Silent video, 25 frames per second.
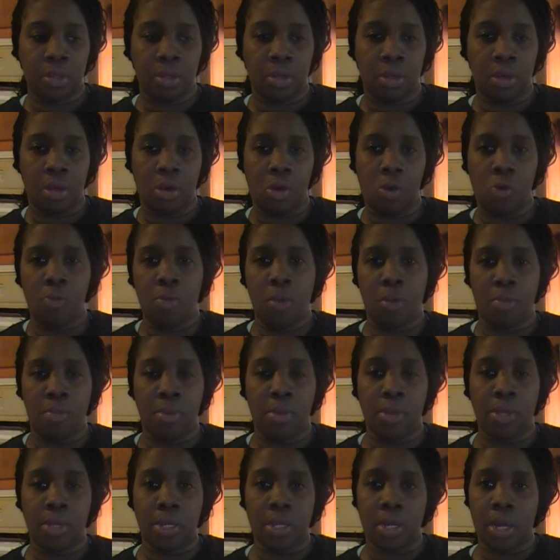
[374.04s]
oatmeal
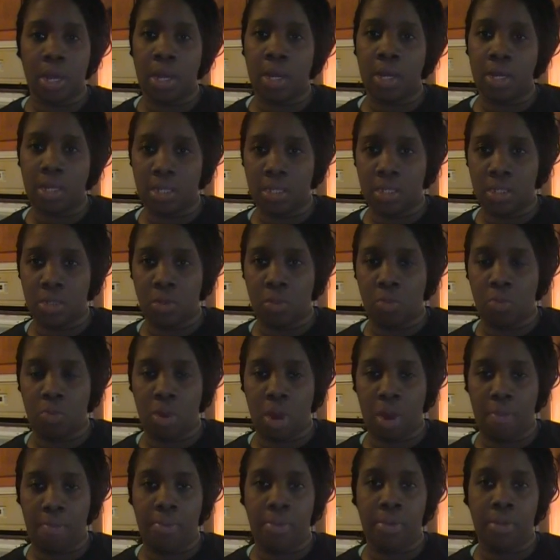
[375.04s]
milk and honey soap
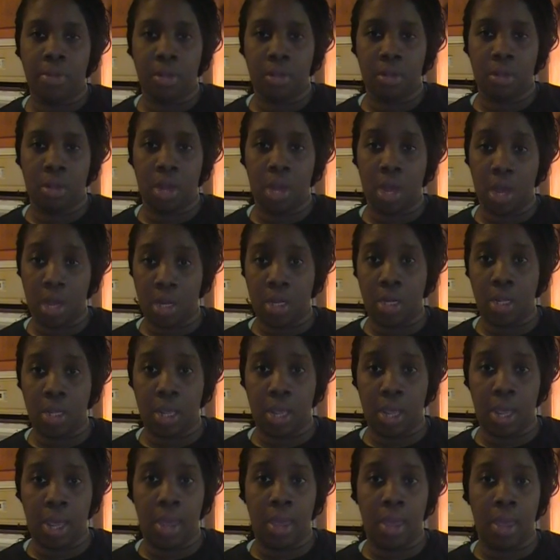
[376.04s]
where I put
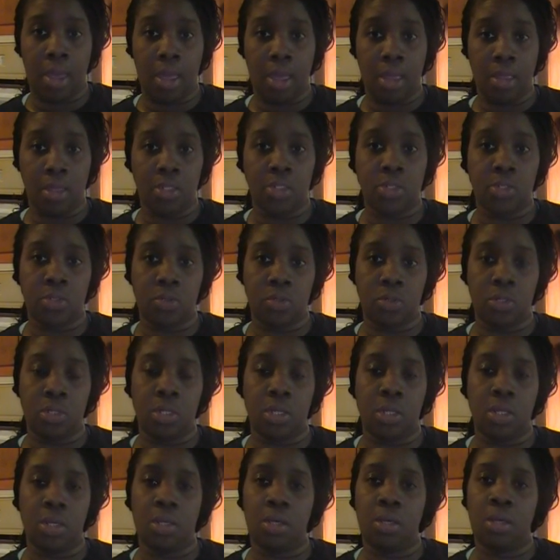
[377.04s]
honey into
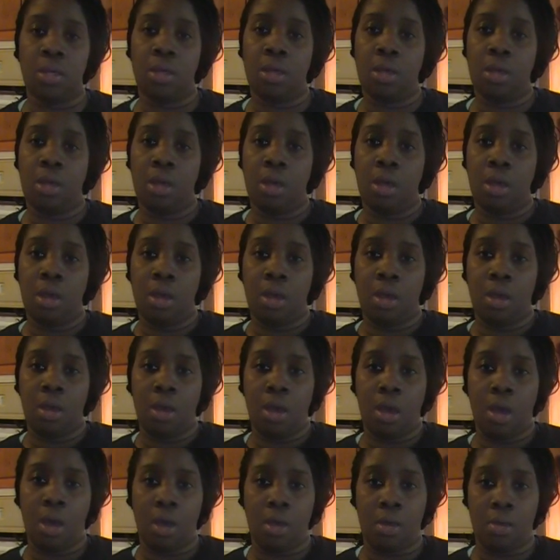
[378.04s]
the
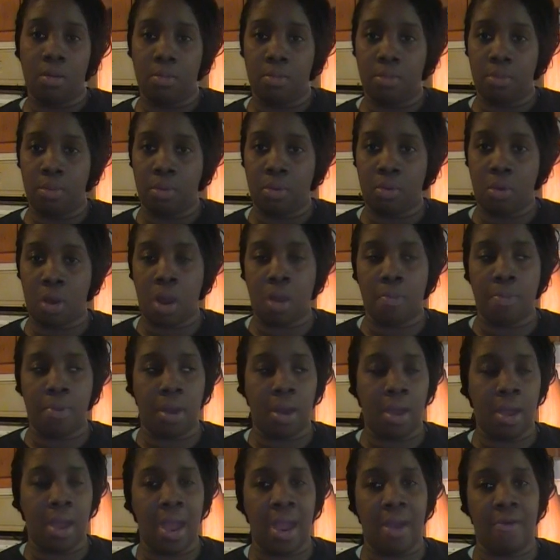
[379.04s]
crock
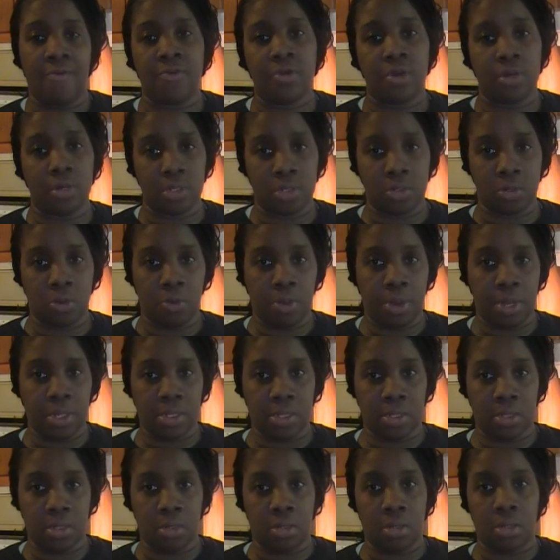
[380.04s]
pot after the soap
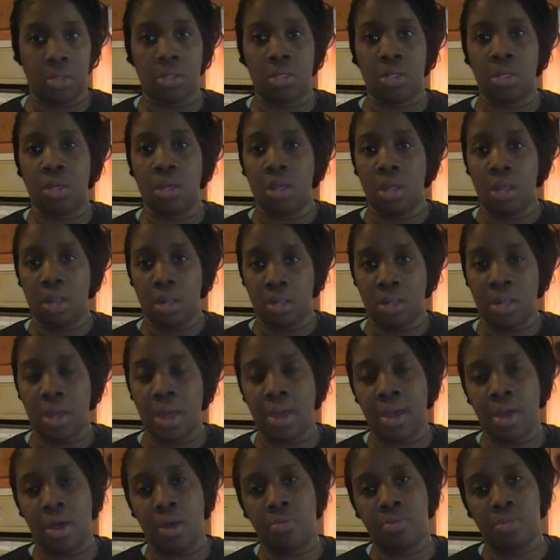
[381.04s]
has cooked.
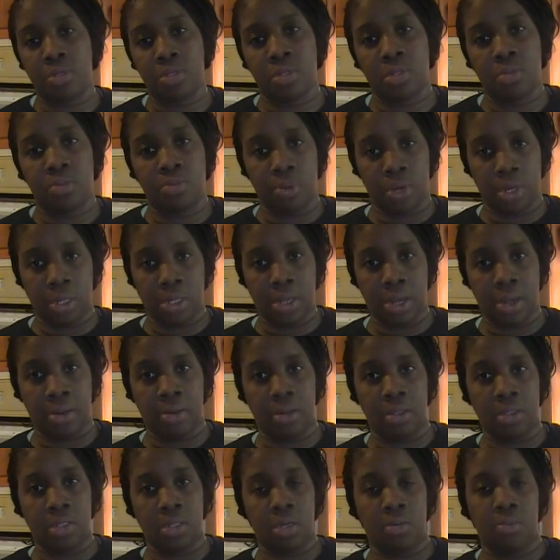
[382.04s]
That helps to bring down
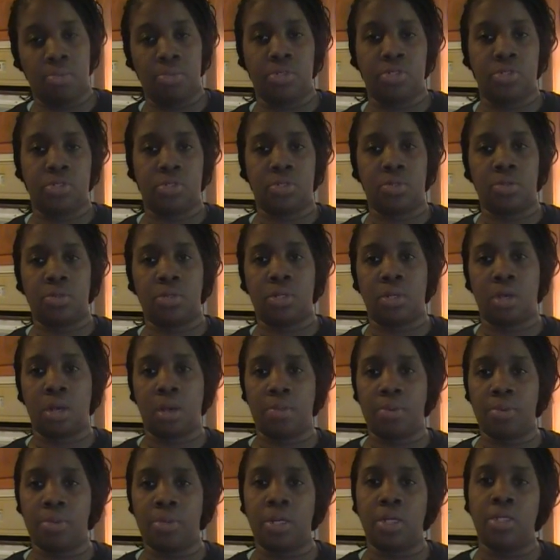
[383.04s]
the temperature. So there's a
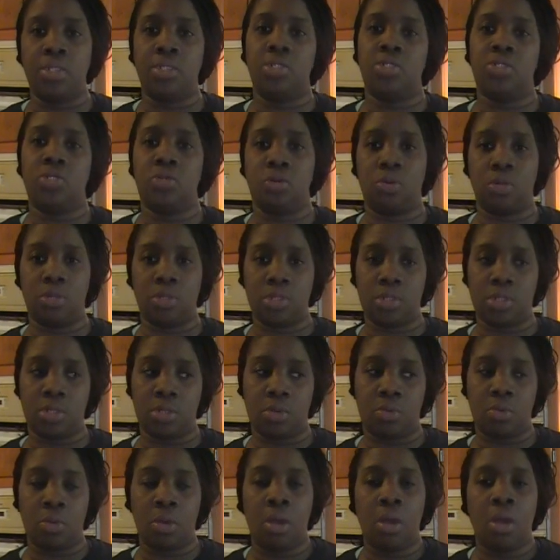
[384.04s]
couple things that you can do